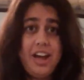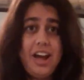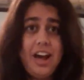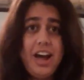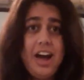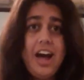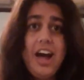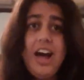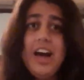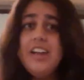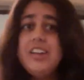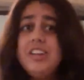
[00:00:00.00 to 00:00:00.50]

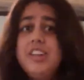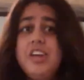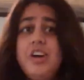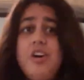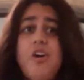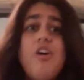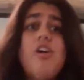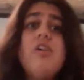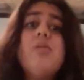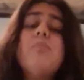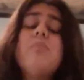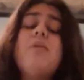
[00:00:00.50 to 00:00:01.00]
and they
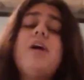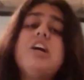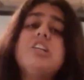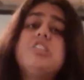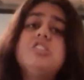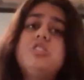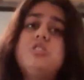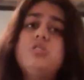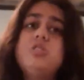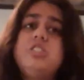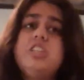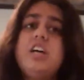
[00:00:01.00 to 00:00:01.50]
all
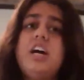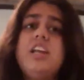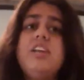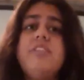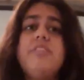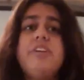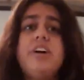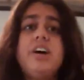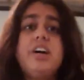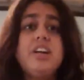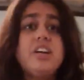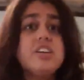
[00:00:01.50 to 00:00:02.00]
march to
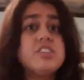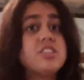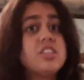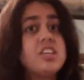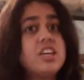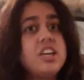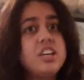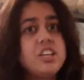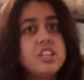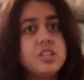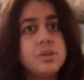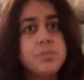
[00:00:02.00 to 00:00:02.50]
Shalivahana's
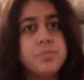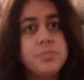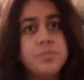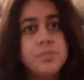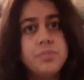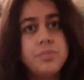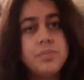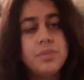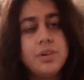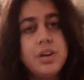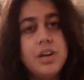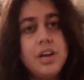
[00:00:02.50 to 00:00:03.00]
kingdom.
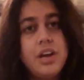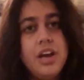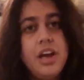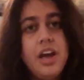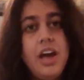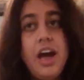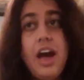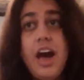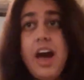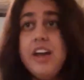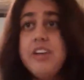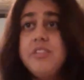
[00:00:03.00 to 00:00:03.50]

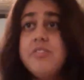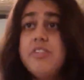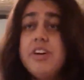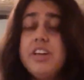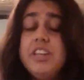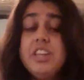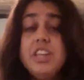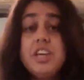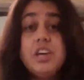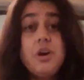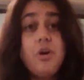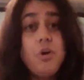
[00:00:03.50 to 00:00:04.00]
And
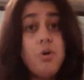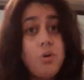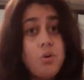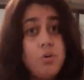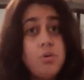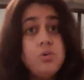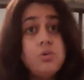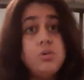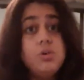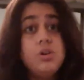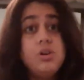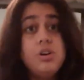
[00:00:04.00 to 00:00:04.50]
when they
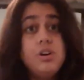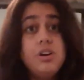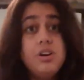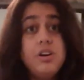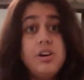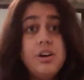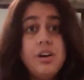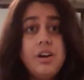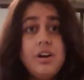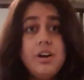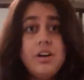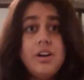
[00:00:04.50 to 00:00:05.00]
go,
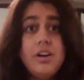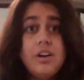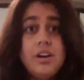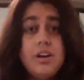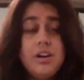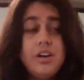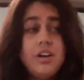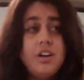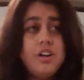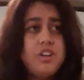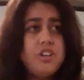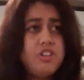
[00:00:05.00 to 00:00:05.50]

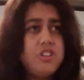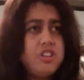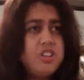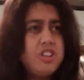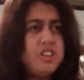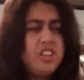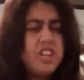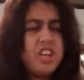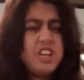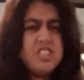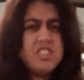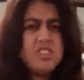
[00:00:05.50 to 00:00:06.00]

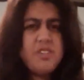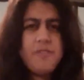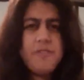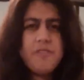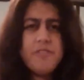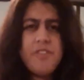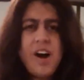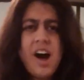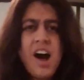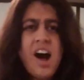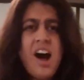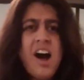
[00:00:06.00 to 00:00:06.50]
there is a
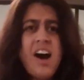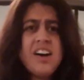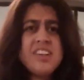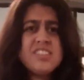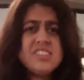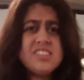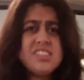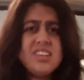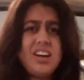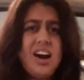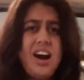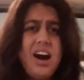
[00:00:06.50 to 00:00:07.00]

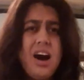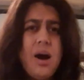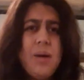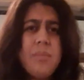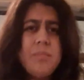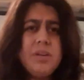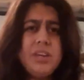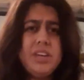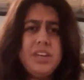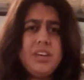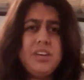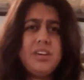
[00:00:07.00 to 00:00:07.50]
vast
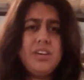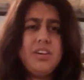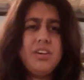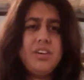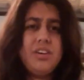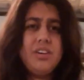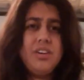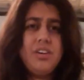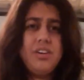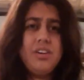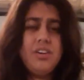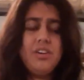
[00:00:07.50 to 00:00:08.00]
army,
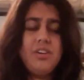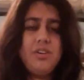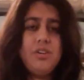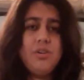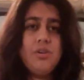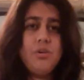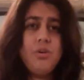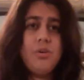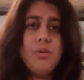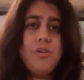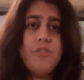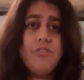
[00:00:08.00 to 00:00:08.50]

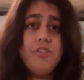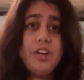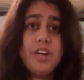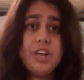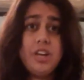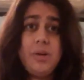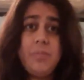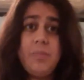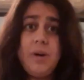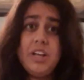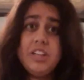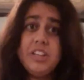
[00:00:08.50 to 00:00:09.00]

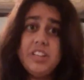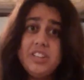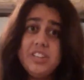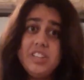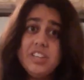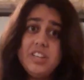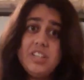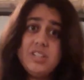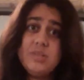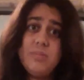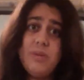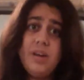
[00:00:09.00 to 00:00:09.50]

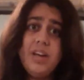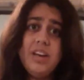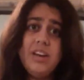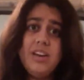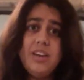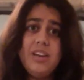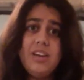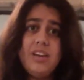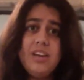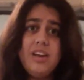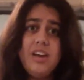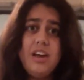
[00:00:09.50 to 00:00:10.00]
Vikramaditya's men
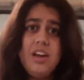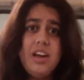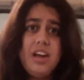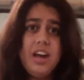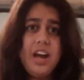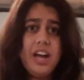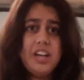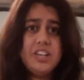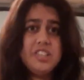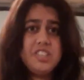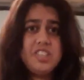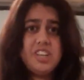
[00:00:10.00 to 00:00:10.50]

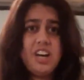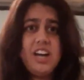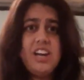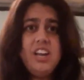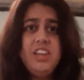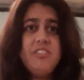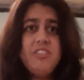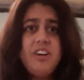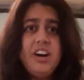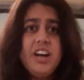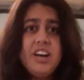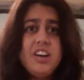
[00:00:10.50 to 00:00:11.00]
and
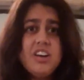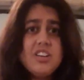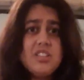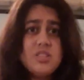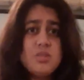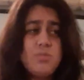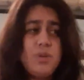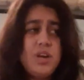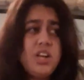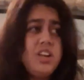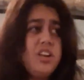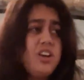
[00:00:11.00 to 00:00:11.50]
Shalivahana's
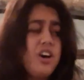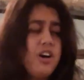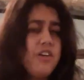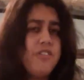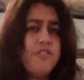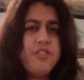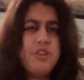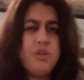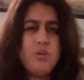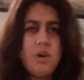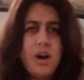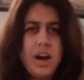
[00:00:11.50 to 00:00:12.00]
men, a
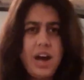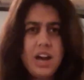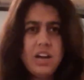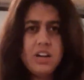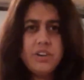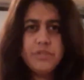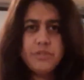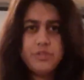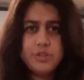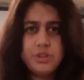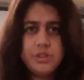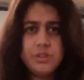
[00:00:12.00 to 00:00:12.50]
few
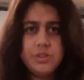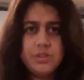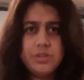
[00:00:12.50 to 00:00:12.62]
handful.